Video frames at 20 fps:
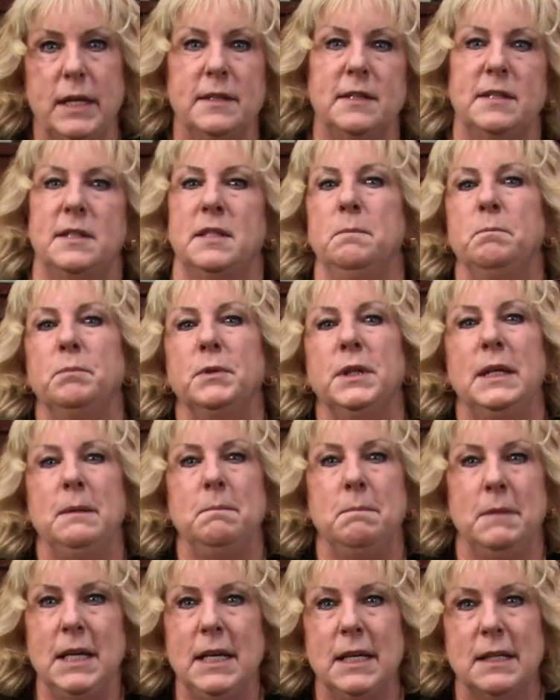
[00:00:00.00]
It simply
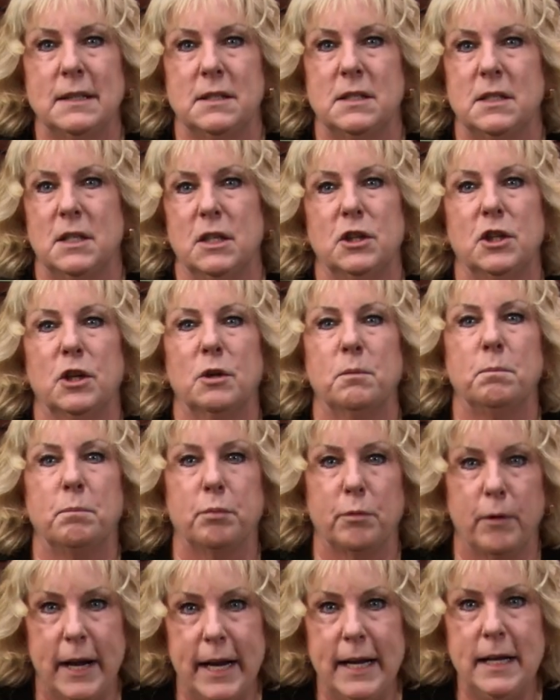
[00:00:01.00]
means that their
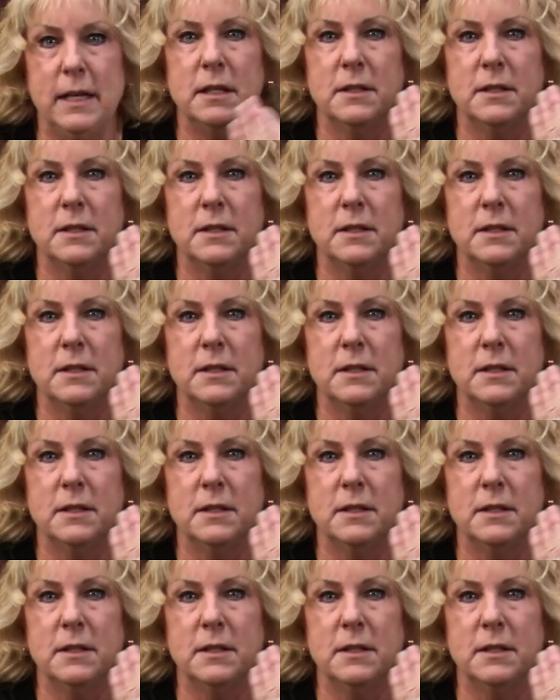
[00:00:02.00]
brain